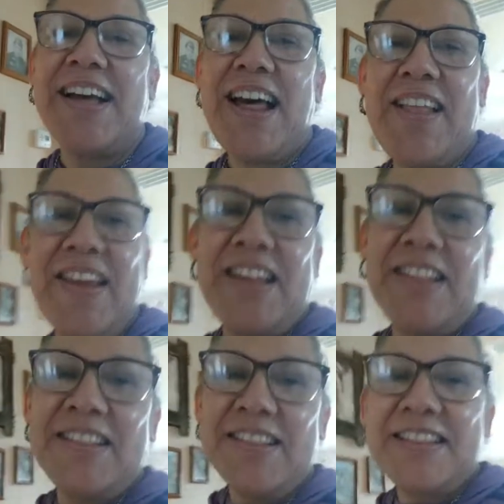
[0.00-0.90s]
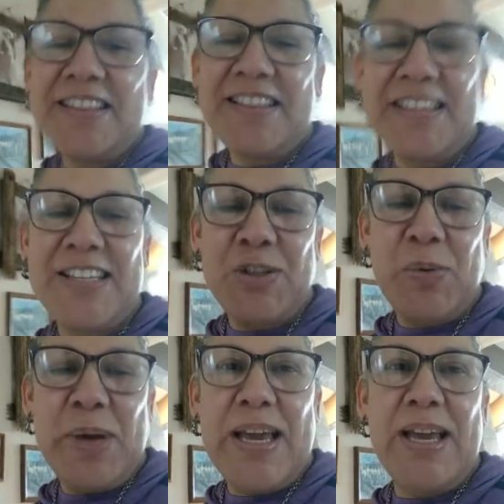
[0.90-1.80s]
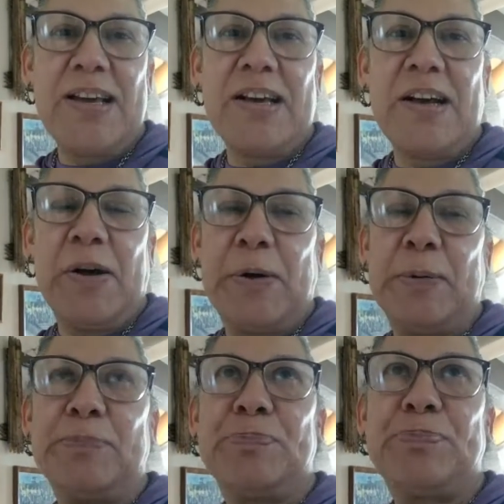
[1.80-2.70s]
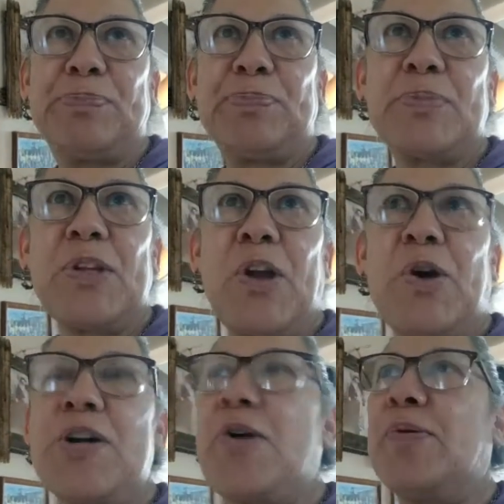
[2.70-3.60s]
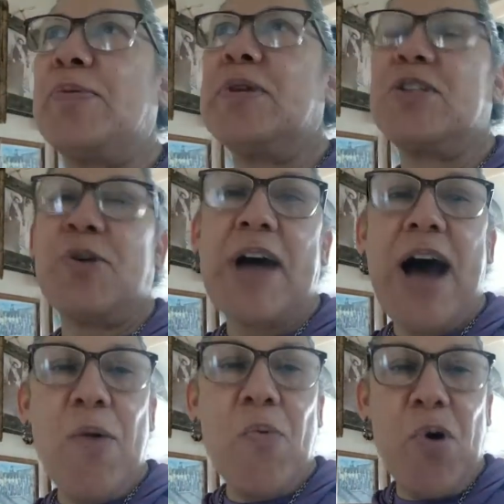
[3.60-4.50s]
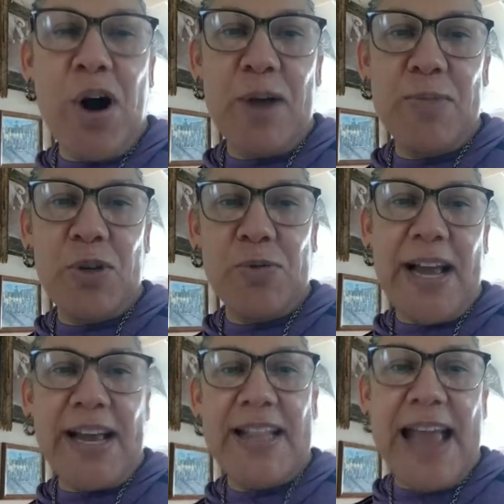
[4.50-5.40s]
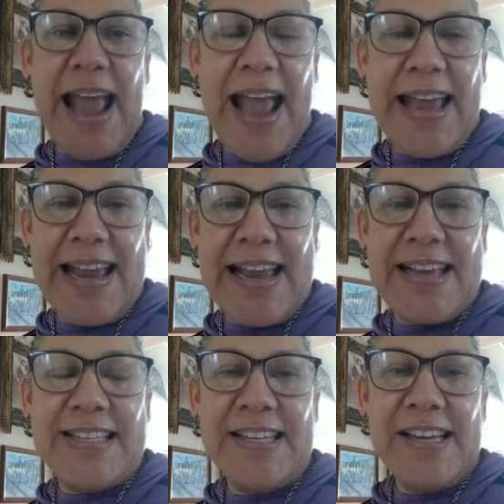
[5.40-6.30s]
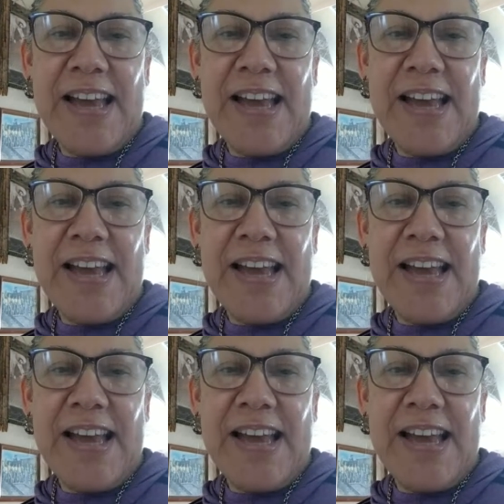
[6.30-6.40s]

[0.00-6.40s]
and then this week, or no, so it got warm, so it was like in the 80s,